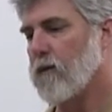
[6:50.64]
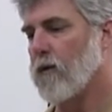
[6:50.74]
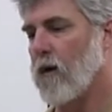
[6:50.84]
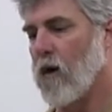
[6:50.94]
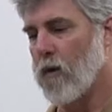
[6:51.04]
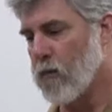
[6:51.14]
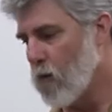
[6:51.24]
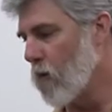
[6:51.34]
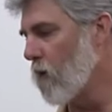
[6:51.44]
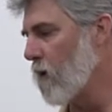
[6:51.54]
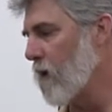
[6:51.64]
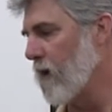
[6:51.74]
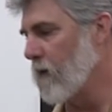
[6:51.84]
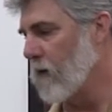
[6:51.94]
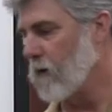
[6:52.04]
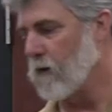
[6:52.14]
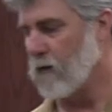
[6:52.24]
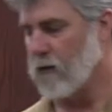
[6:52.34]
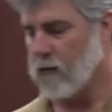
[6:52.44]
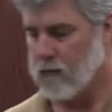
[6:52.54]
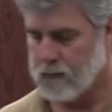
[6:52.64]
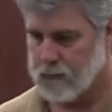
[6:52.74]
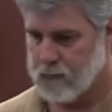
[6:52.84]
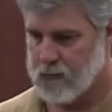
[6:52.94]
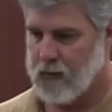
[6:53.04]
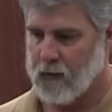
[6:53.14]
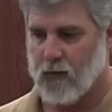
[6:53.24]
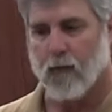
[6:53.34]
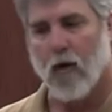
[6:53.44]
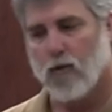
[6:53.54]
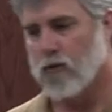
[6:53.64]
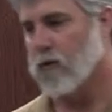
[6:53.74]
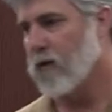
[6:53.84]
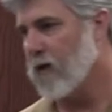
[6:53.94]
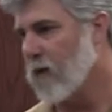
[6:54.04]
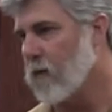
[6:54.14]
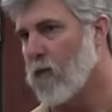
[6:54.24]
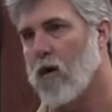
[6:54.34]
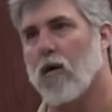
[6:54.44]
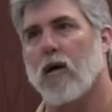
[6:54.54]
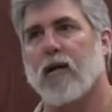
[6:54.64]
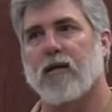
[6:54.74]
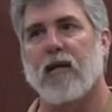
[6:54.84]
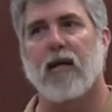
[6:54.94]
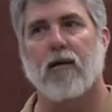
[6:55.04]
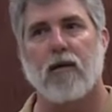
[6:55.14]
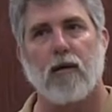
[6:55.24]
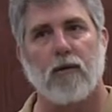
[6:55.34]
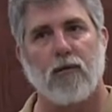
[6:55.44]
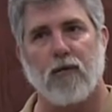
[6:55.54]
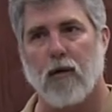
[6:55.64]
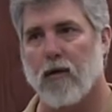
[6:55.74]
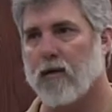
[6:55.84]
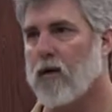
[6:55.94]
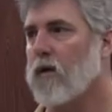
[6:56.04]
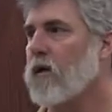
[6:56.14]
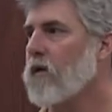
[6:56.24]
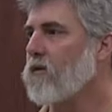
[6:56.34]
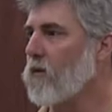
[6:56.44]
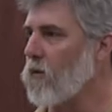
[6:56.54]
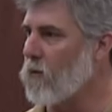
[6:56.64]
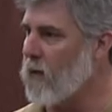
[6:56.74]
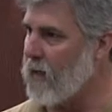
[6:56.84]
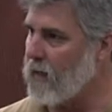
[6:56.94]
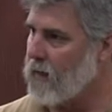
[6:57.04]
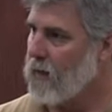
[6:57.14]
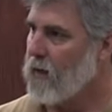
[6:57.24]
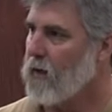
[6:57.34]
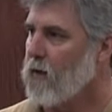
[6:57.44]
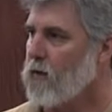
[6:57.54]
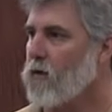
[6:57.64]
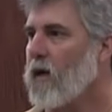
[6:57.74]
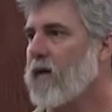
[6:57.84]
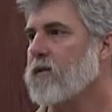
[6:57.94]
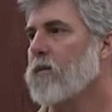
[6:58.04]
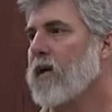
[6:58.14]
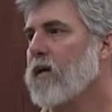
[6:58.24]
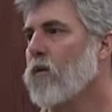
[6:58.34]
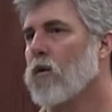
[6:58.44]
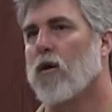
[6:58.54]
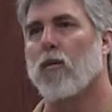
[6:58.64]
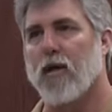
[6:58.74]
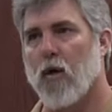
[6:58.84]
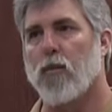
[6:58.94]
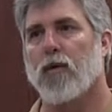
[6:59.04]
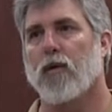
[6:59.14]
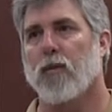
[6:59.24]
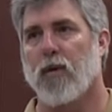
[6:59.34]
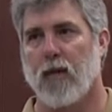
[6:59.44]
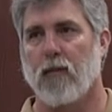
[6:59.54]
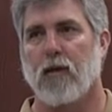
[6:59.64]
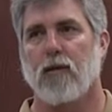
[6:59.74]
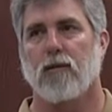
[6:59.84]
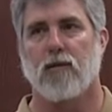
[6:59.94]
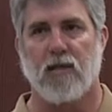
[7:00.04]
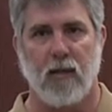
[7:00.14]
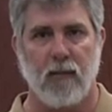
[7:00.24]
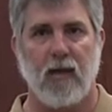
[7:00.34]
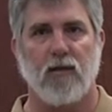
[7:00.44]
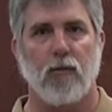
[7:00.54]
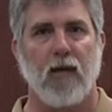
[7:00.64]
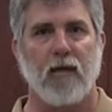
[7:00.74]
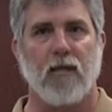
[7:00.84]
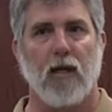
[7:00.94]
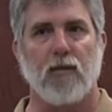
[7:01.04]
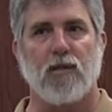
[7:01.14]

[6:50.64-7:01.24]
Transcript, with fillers: The, our board and the, the Dr. Mosier and them all got together, started talking, and said, okay, you guys make it where it'll be open to the public seven days a week, sun up,